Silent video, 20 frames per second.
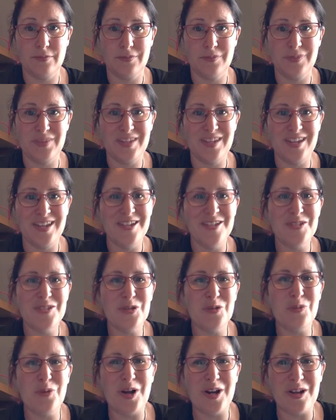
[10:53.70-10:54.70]

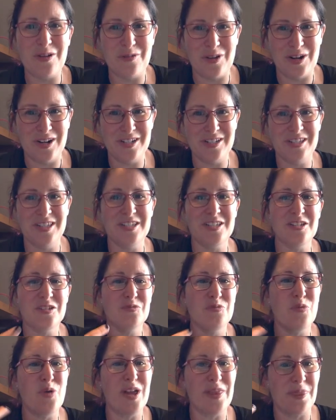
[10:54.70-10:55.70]
So body awareness. This is
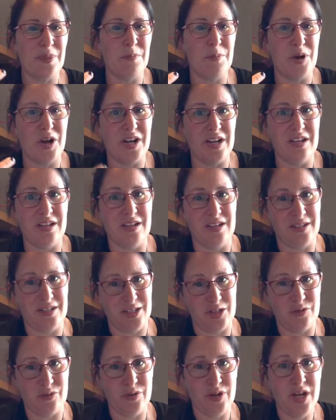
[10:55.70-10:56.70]
what the body can
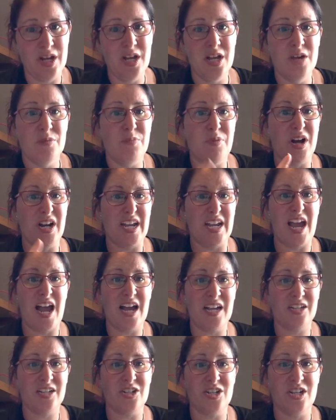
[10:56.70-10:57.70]
do. Body
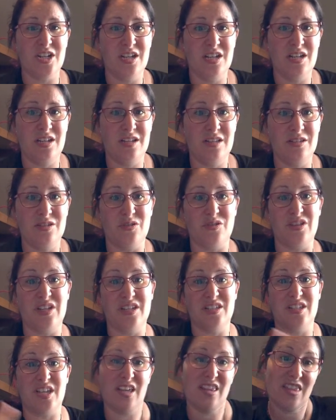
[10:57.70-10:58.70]
actions, so
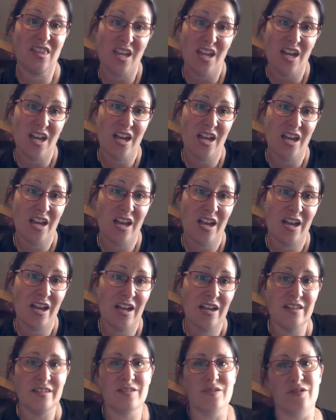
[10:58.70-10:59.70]
things like
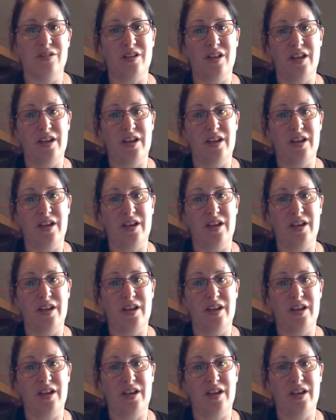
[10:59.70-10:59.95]
this, or